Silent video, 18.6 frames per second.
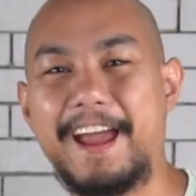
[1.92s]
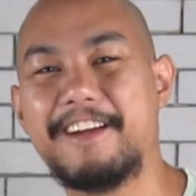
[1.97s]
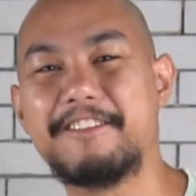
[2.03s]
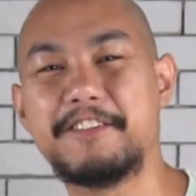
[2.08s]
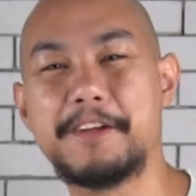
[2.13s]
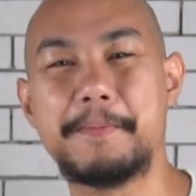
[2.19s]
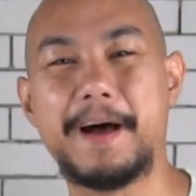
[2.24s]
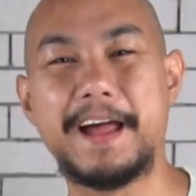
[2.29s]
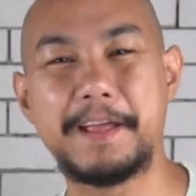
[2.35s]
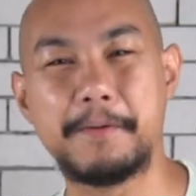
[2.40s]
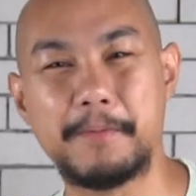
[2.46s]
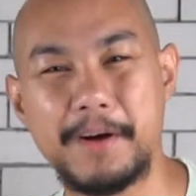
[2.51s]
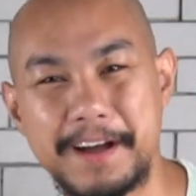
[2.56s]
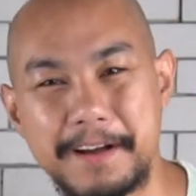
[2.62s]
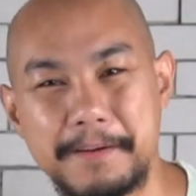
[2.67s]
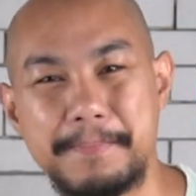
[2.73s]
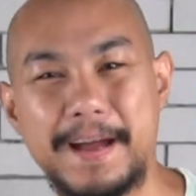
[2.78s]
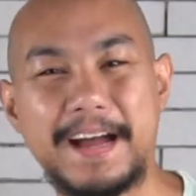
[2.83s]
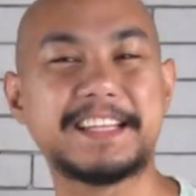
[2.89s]
everybody,
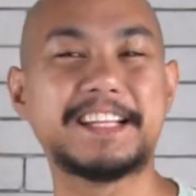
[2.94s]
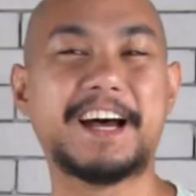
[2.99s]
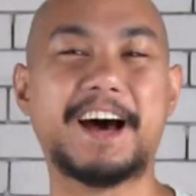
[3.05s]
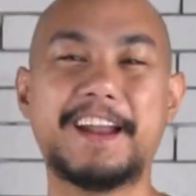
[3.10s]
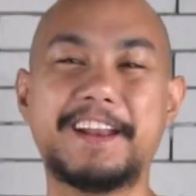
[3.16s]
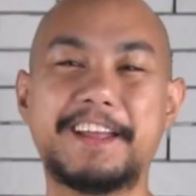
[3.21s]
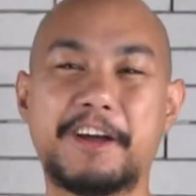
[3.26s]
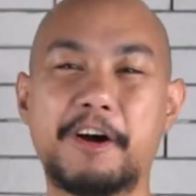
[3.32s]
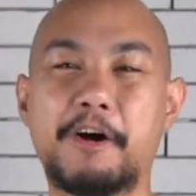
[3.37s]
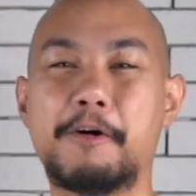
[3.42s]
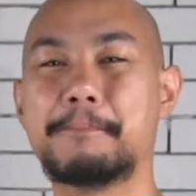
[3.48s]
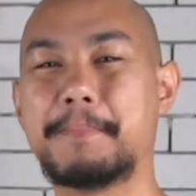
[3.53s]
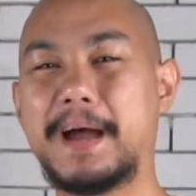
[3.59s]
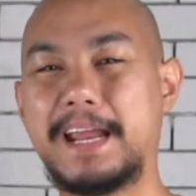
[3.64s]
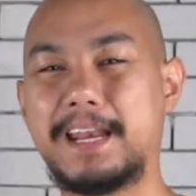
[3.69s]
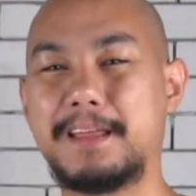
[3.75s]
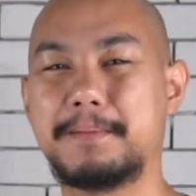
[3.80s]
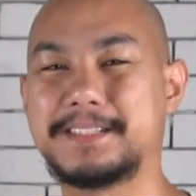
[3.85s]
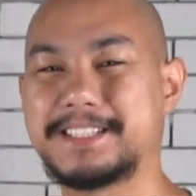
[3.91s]
welcome back to Honeycomb. My
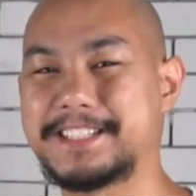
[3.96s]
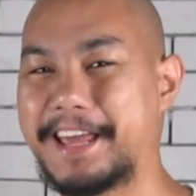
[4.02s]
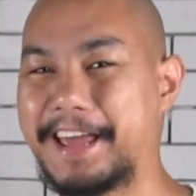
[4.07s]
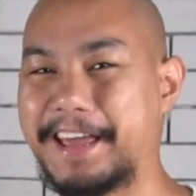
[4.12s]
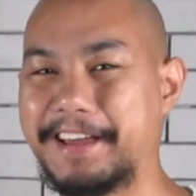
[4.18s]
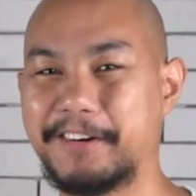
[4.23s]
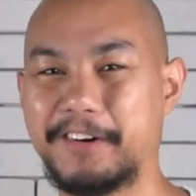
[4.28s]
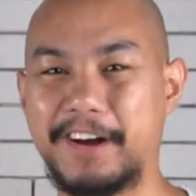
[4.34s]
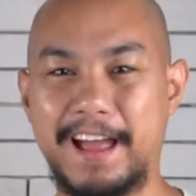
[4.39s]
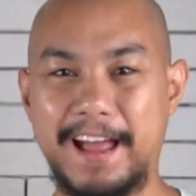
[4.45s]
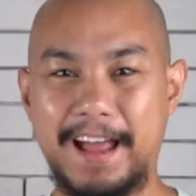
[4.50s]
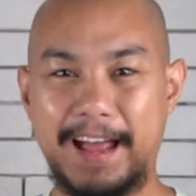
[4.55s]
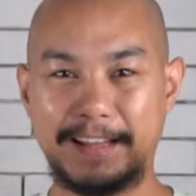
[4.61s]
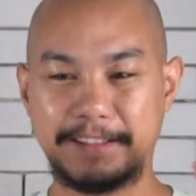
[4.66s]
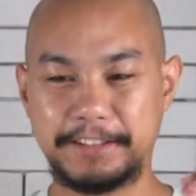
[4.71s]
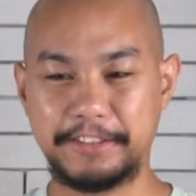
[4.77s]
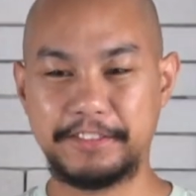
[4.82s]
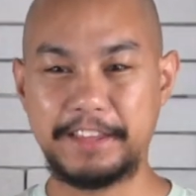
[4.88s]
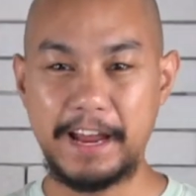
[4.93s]
name is Keo, and
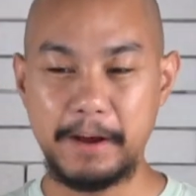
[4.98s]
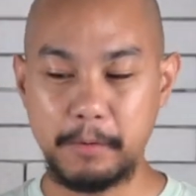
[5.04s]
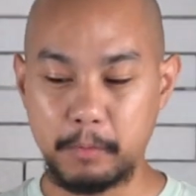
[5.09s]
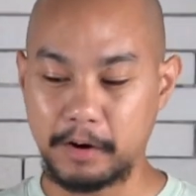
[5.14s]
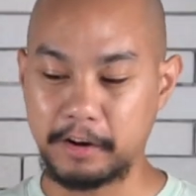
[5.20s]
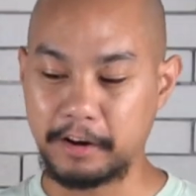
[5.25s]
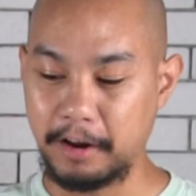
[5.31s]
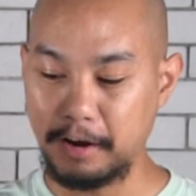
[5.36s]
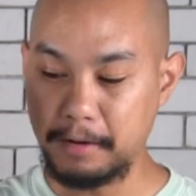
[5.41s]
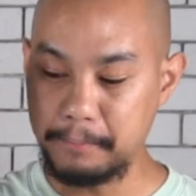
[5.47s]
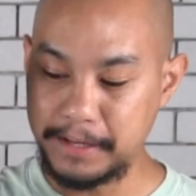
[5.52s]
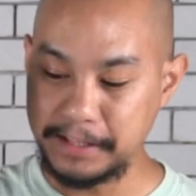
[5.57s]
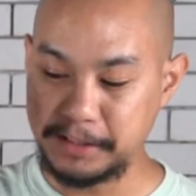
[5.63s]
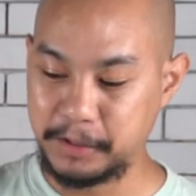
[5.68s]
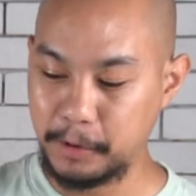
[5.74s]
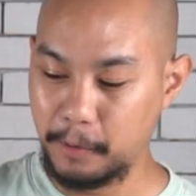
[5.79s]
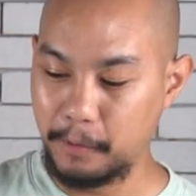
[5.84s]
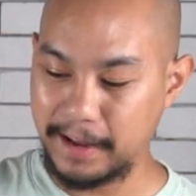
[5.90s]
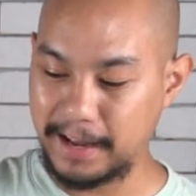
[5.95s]
today we're gonna be
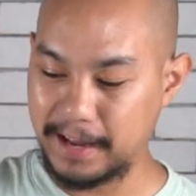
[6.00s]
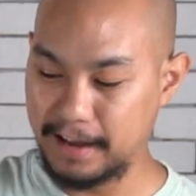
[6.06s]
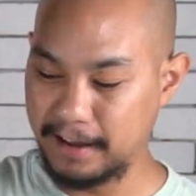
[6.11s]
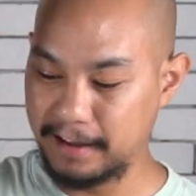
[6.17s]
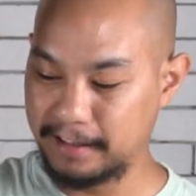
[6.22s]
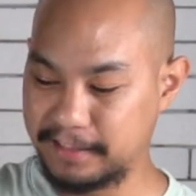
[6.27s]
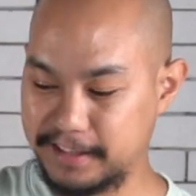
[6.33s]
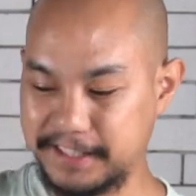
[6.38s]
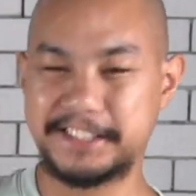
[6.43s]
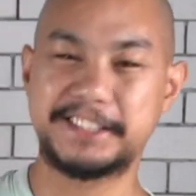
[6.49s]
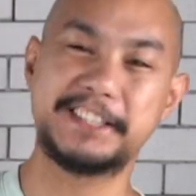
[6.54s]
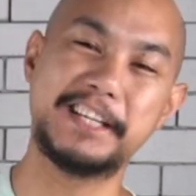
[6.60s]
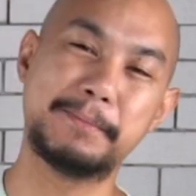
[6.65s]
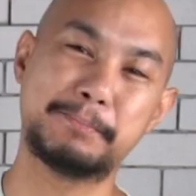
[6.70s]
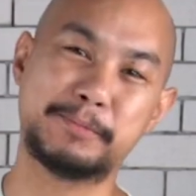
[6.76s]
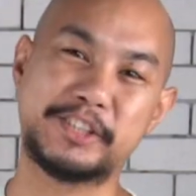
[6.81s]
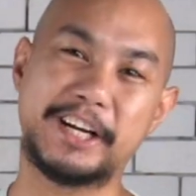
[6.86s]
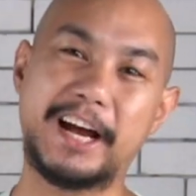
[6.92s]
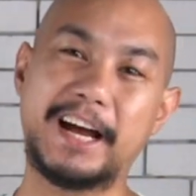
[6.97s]
doing the
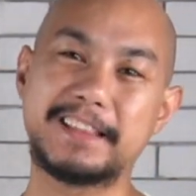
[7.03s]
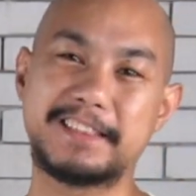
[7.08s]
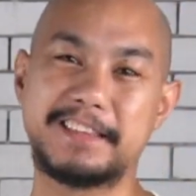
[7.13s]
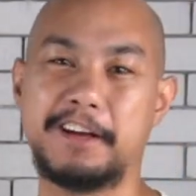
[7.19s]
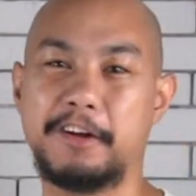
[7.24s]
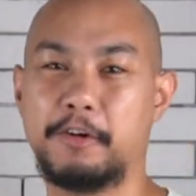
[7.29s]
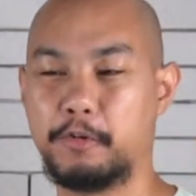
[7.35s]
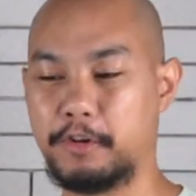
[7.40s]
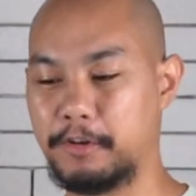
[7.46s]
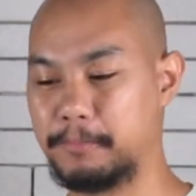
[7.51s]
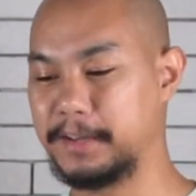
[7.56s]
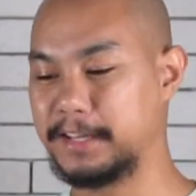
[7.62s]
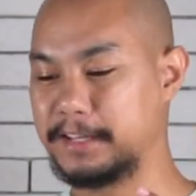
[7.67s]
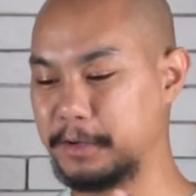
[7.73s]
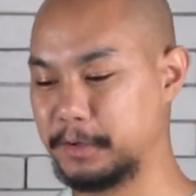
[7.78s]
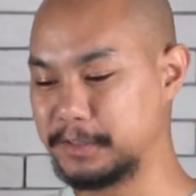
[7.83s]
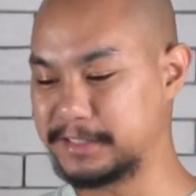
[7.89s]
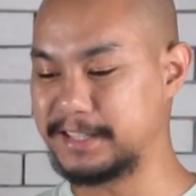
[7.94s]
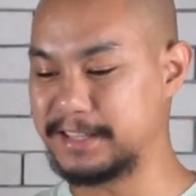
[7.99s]
Steepshot. We've been
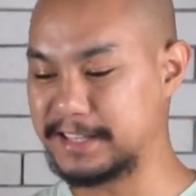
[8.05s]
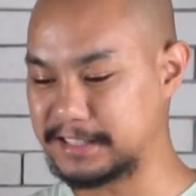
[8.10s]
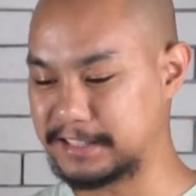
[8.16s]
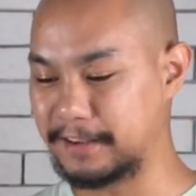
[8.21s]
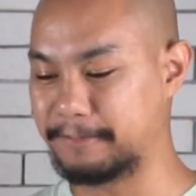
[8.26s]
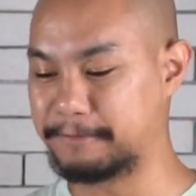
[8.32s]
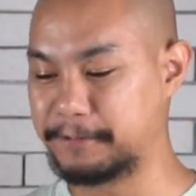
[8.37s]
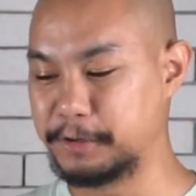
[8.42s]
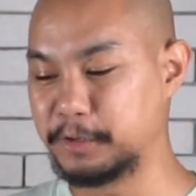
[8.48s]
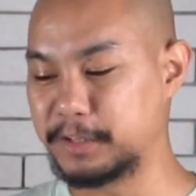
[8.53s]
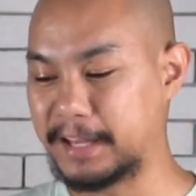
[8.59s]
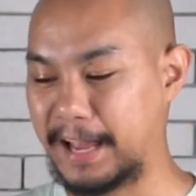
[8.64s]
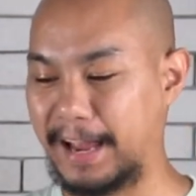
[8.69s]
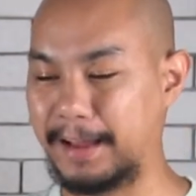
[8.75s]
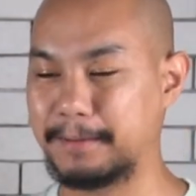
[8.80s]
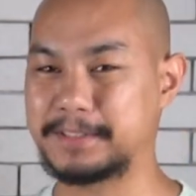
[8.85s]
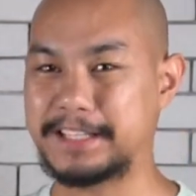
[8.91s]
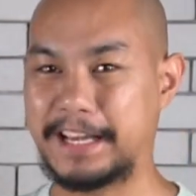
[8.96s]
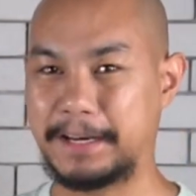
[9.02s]
using this a few
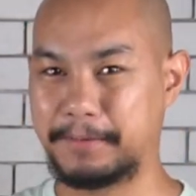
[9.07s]
times and